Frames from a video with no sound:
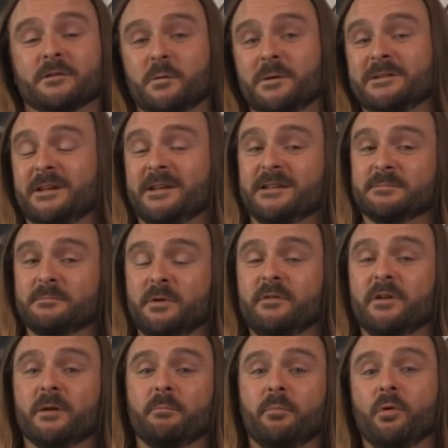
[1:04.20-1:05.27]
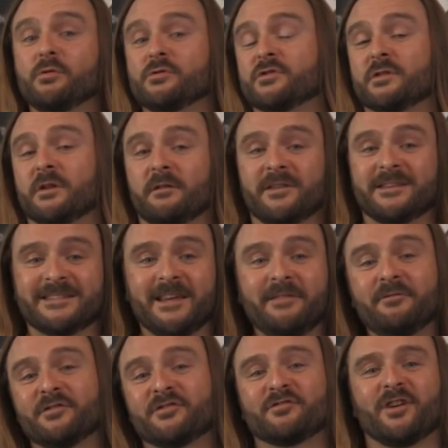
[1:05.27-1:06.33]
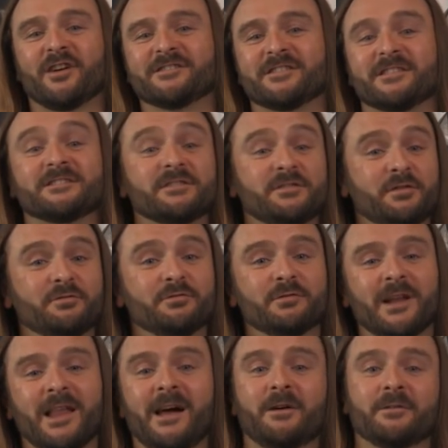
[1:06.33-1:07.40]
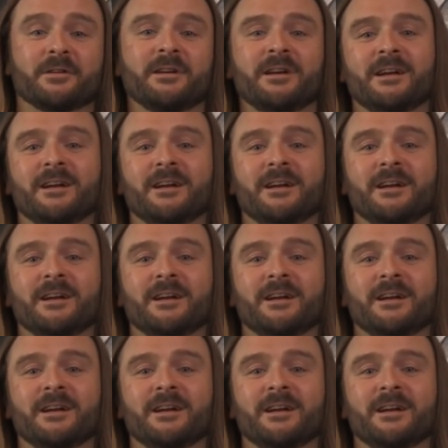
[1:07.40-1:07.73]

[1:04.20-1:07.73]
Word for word: Twitter is moving a portion of its infrastructure to Google Cloud.